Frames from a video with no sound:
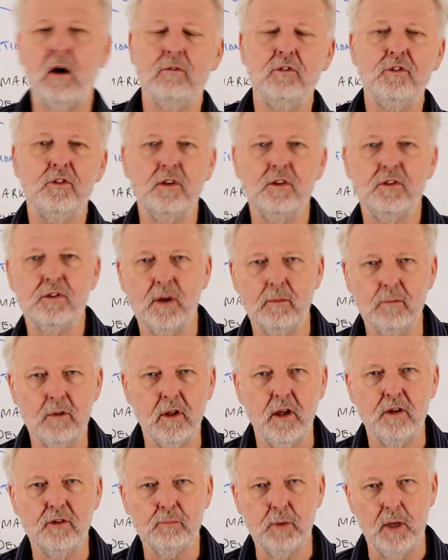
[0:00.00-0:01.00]
Obviously, some
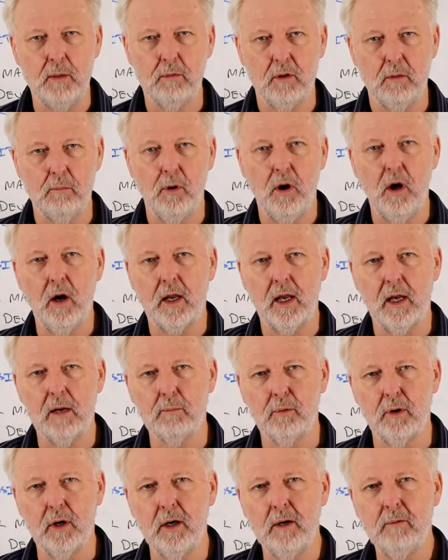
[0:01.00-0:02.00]
of those people are buying
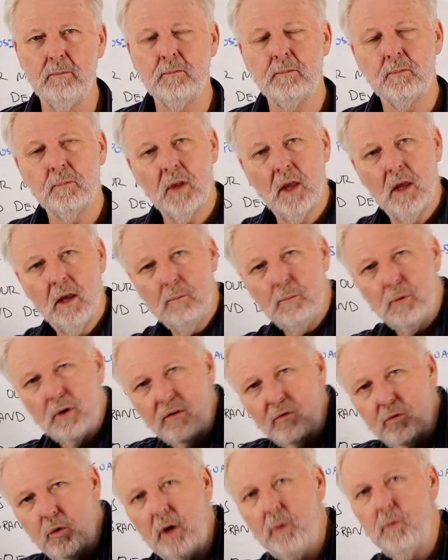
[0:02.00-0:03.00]
our brand,
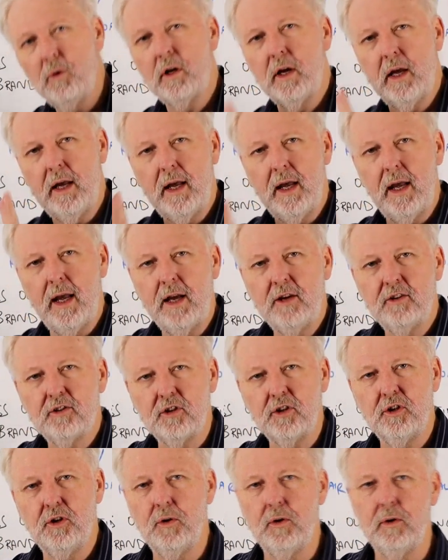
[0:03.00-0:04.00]
but if we were to
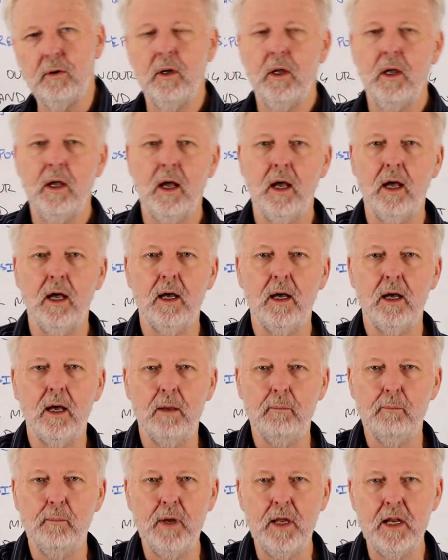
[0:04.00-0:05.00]
execute
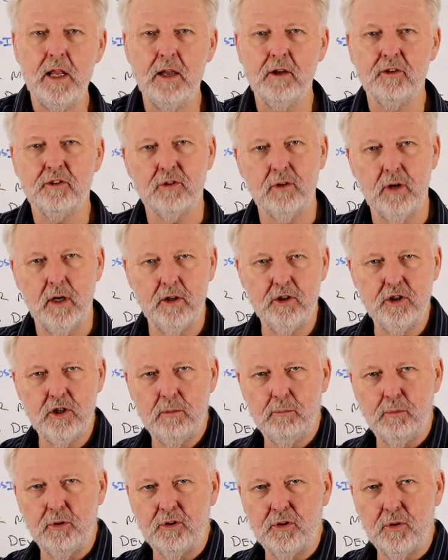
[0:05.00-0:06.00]
a media
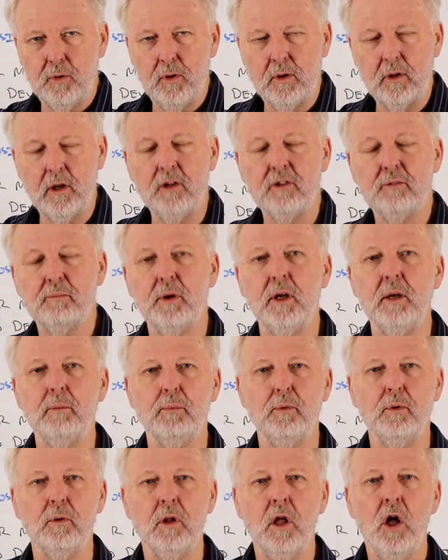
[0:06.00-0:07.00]
strategy pursuing those
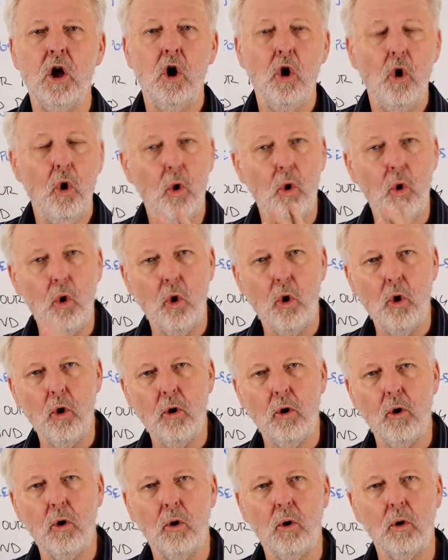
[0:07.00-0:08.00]
people,
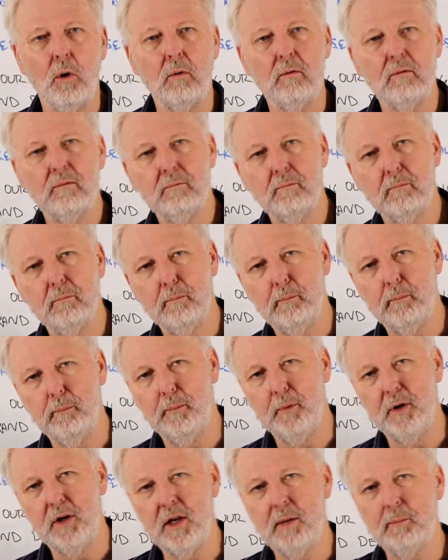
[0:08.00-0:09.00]
or
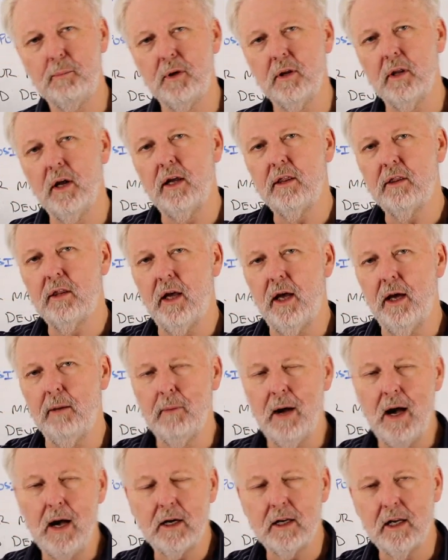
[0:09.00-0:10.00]
manipulate
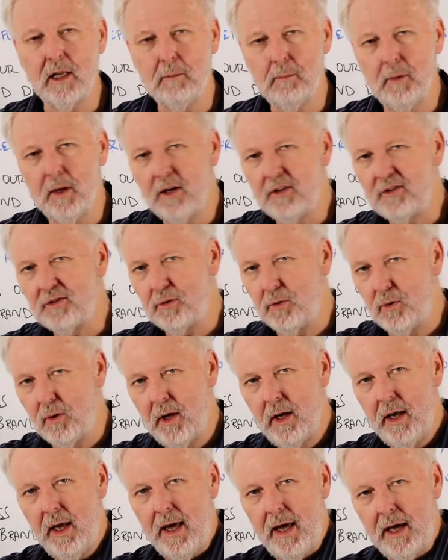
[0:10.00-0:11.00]
our marketing mix,
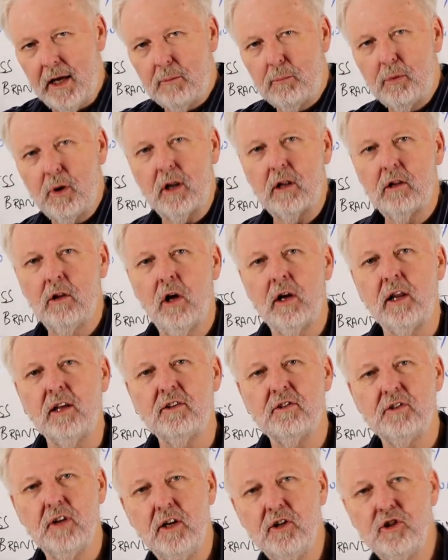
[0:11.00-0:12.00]
or add a product line
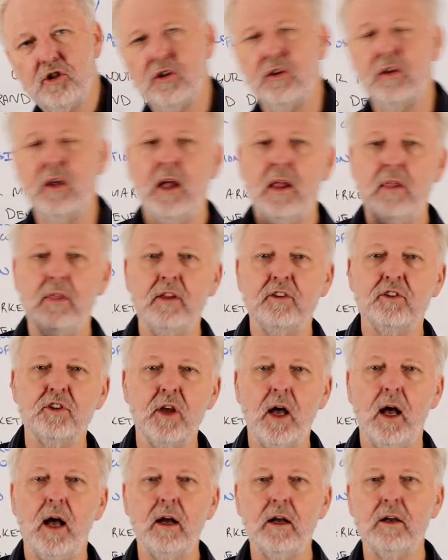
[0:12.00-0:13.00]
extension that
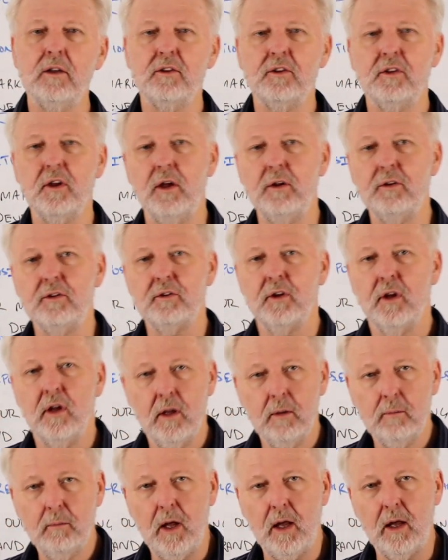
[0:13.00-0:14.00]
targets those
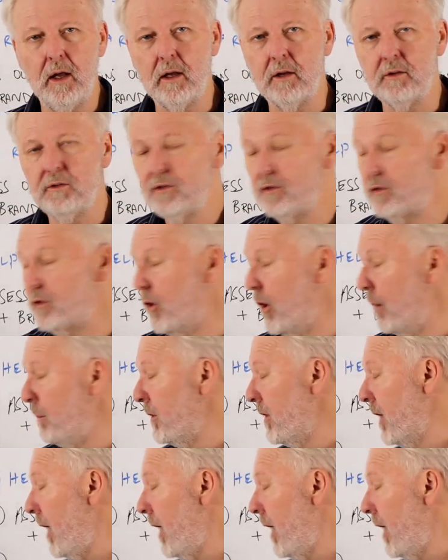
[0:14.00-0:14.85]
type